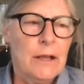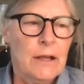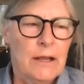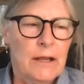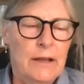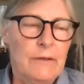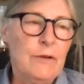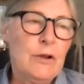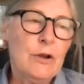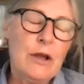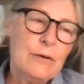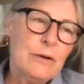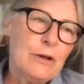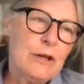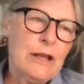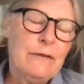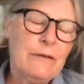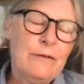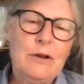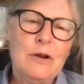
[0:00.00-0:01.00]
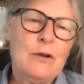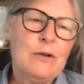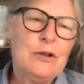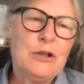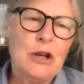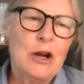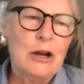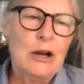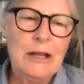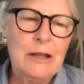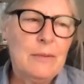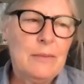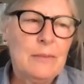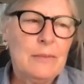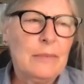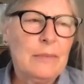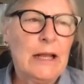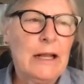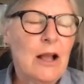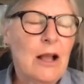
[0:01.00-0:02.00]
If you know Charlie
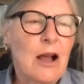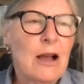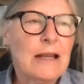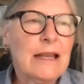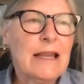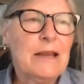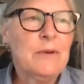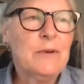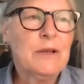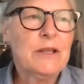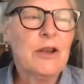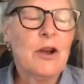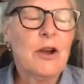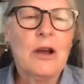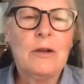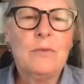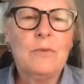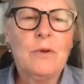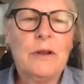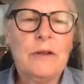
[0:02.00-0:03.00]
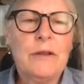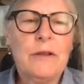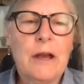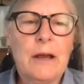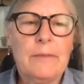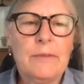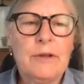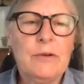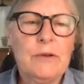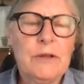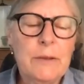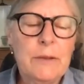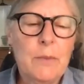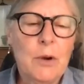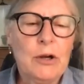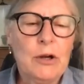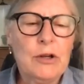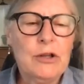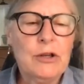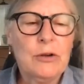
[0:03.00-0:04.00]
Blaylock, he was on with Susie
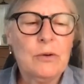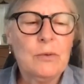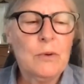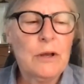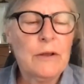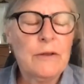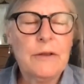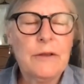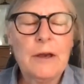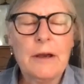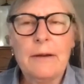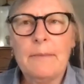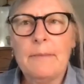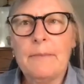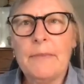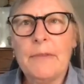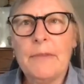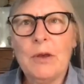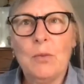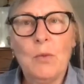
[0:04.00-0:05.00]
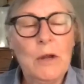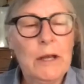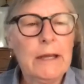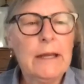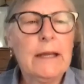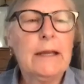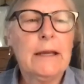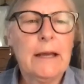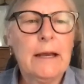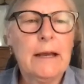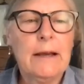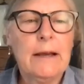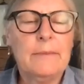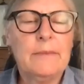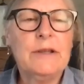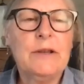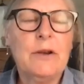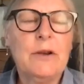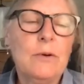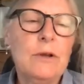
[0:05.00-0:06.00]
Marshall with the WIC.
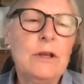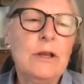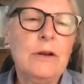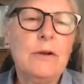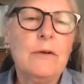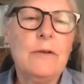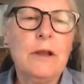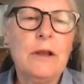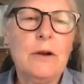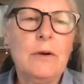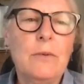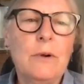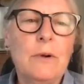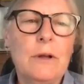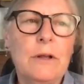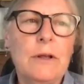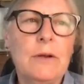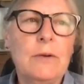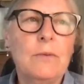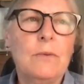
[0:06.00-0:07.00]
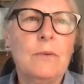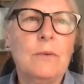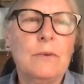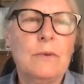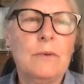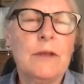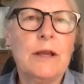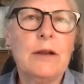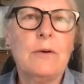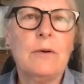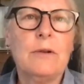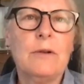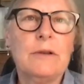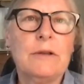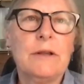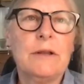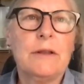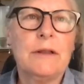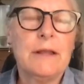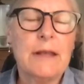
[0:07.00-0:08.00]
So there
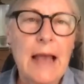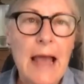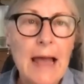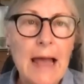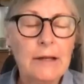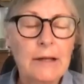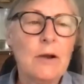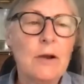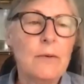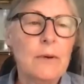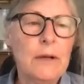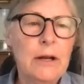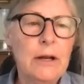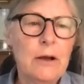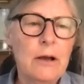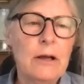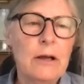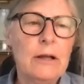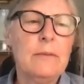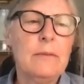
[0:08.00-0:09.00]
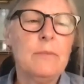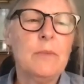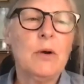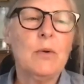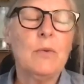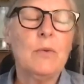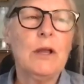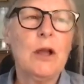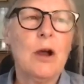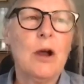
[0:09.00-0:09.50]
was that going on, but we